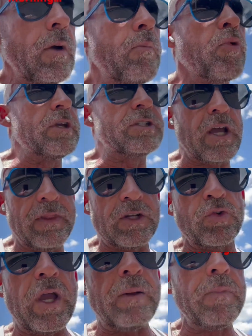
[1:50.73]
brisk on the
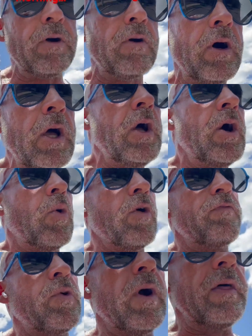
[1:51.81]
treadmill, or
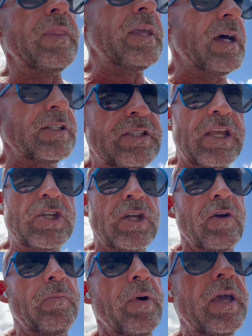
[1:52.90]
if you're on the
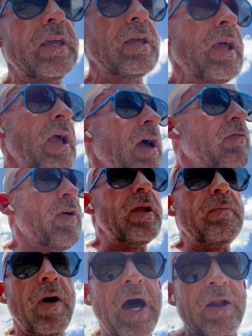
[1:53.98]
stationary bike, very
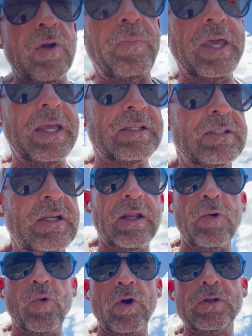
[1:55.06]
moderate pace. In other
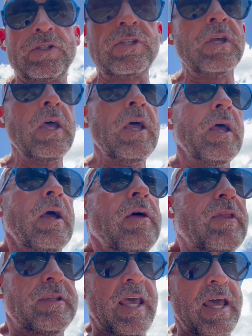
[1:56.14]
words,
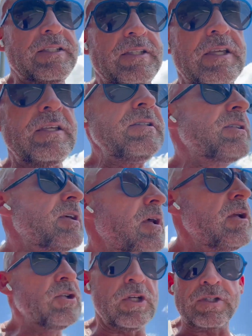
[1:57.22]
the test is,
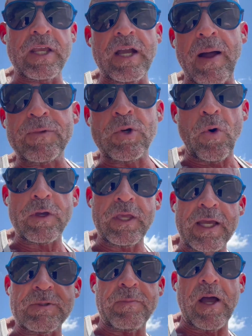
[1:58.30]
just like I'm talking
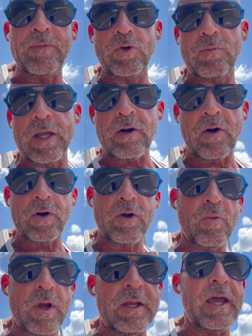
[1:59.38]
as I'm doing my cardio
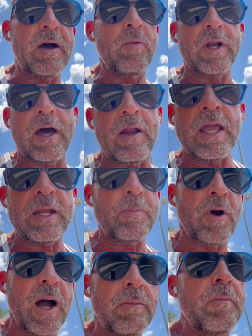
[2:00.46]
right now without any
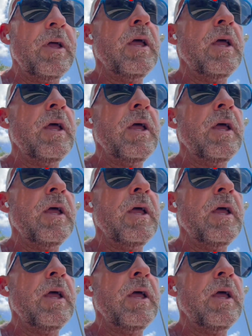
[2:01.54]
problem,